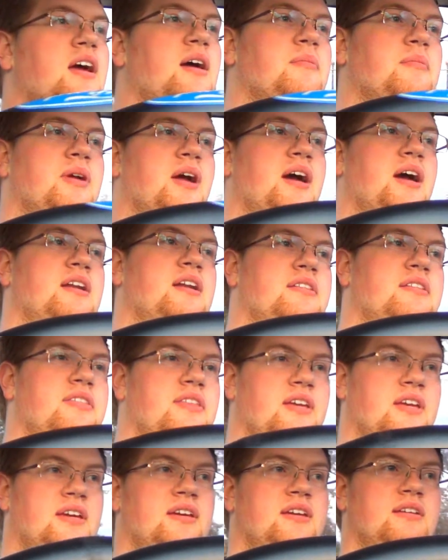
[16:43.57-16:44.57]
I'm kind of
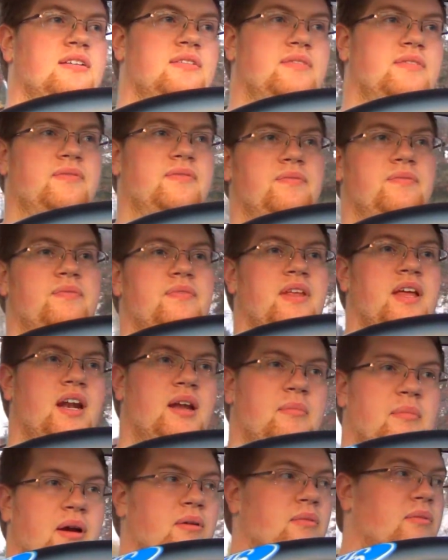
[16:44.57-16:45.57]
thinking that
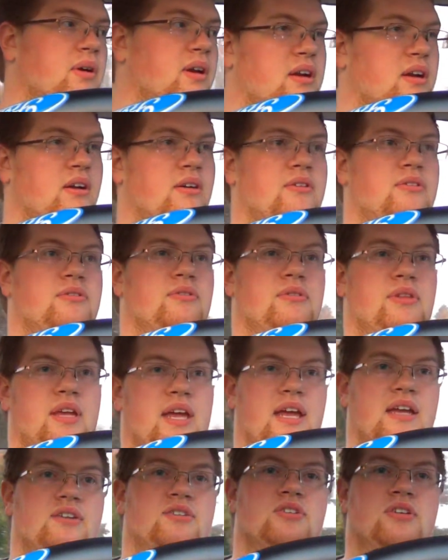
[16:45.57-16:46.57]
I might want to go through
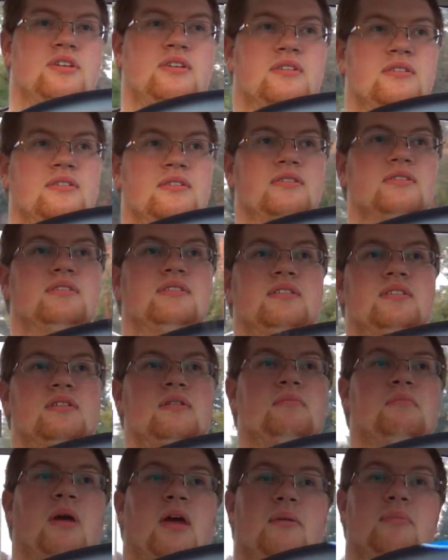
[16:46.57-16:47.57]
the engine,
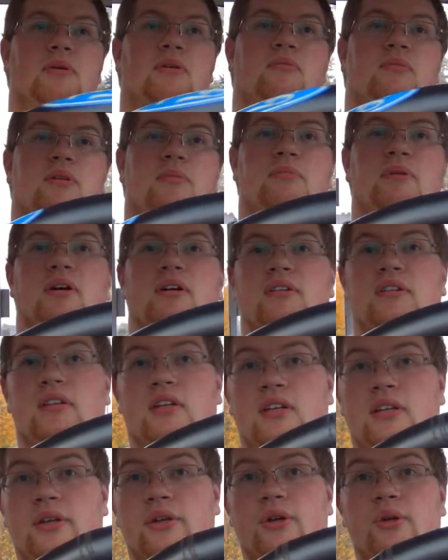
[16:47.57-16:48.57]
maybe rebuild
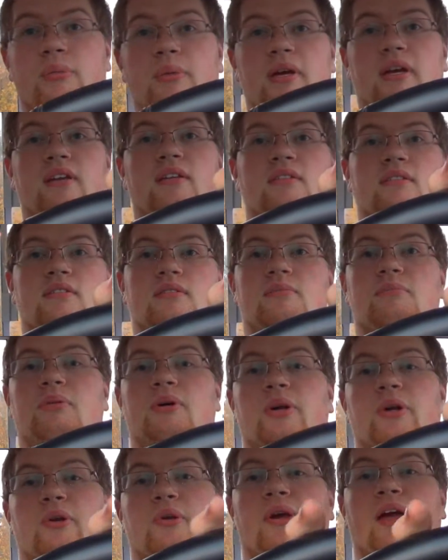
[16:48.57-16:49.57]
it a little bit,
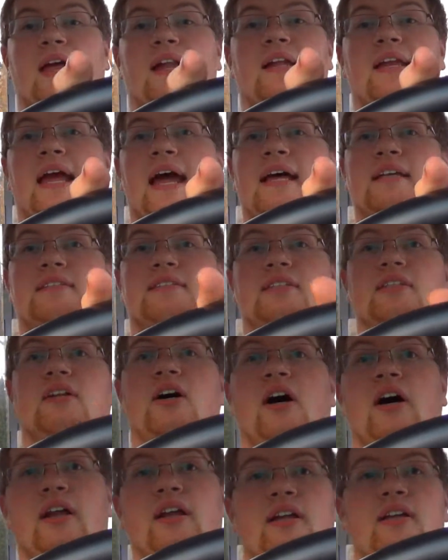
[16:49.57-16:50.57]
put a new head
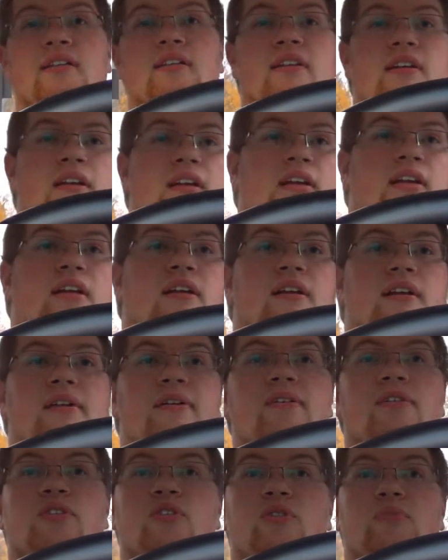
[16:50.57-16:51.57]
gasket on it,
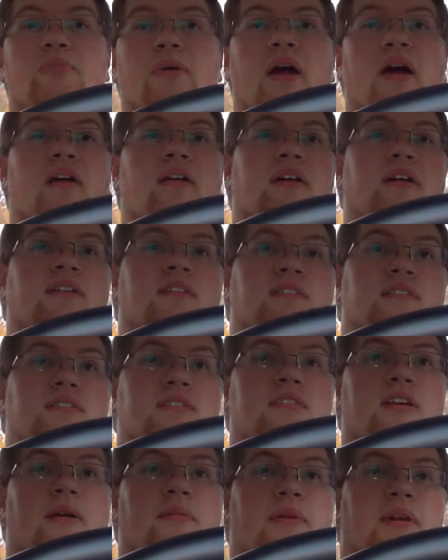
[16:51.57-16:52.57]
new
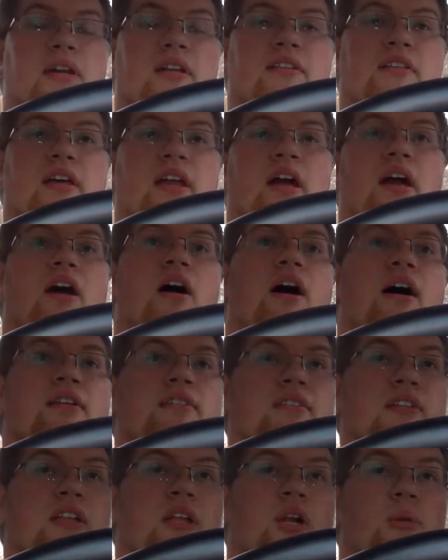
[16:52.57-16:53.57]
bearings. I mean, it's going to
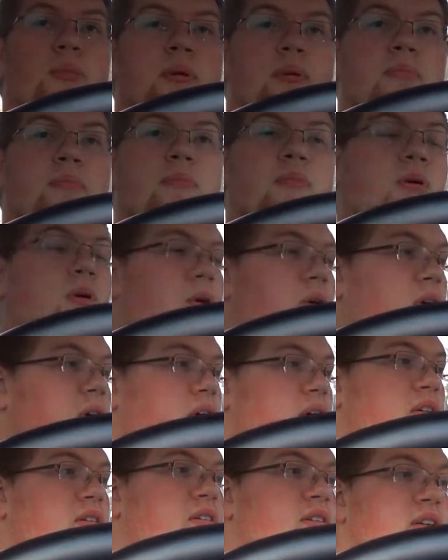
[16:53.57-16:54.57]
cost a little bit
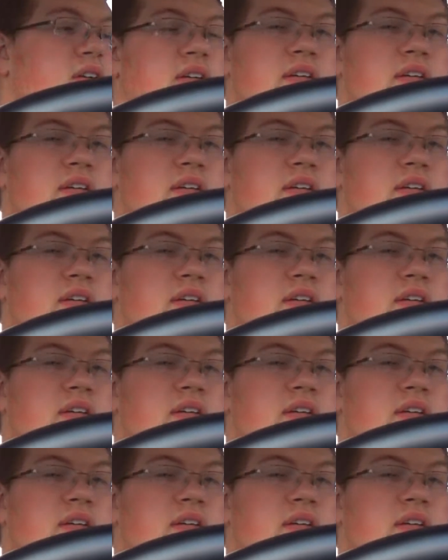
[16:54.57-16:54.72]
more,